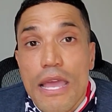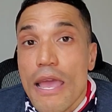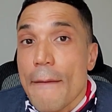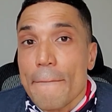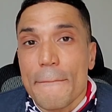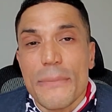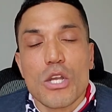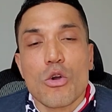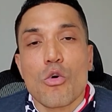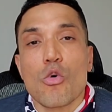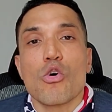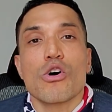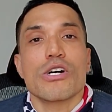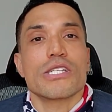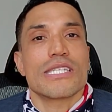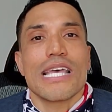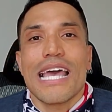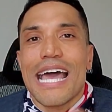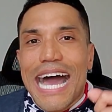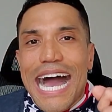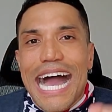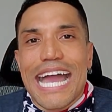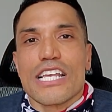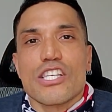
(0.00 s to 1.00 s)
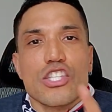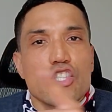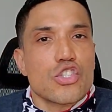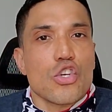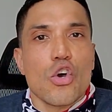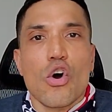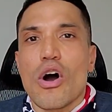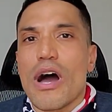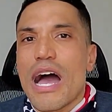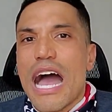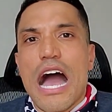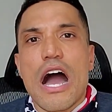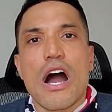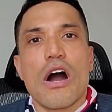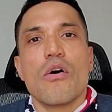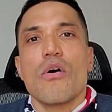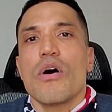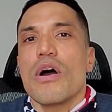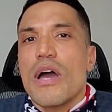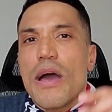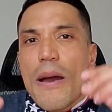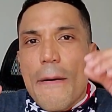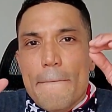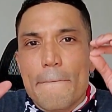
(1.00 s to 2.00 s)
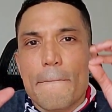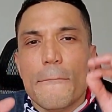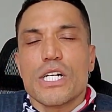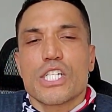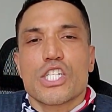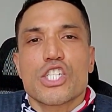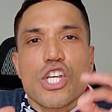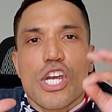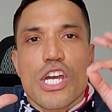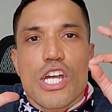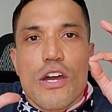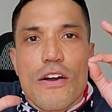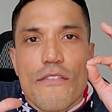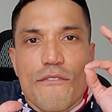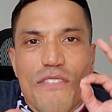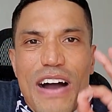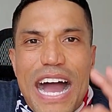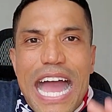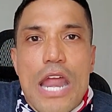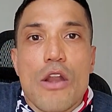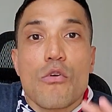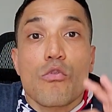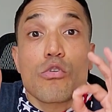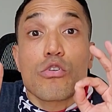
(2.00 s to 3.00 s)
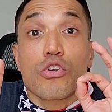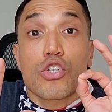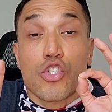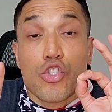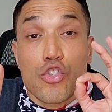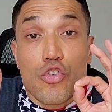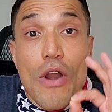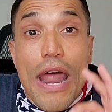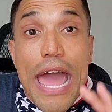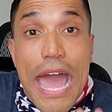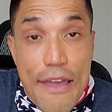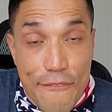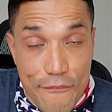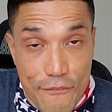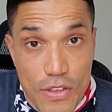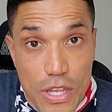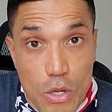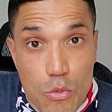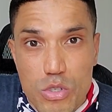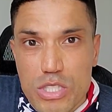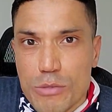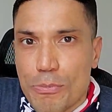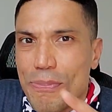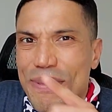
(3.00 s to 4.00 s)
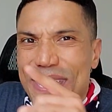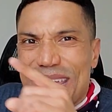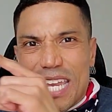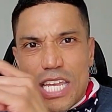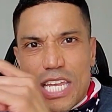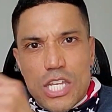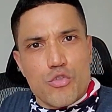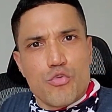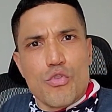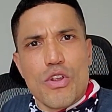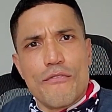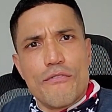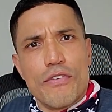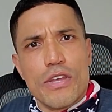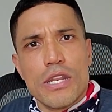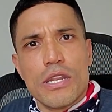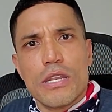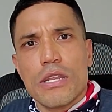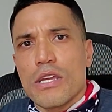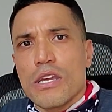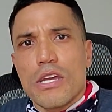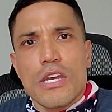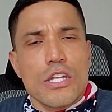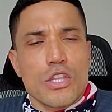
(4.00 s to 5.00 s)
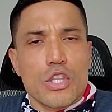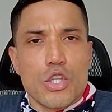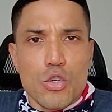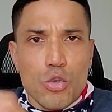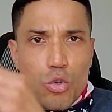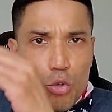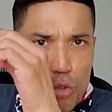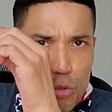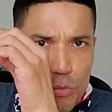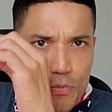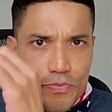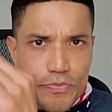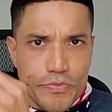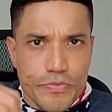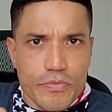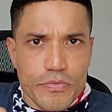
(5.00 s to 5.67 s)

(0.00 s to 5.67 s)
because I saw how much viral traffic was being driven through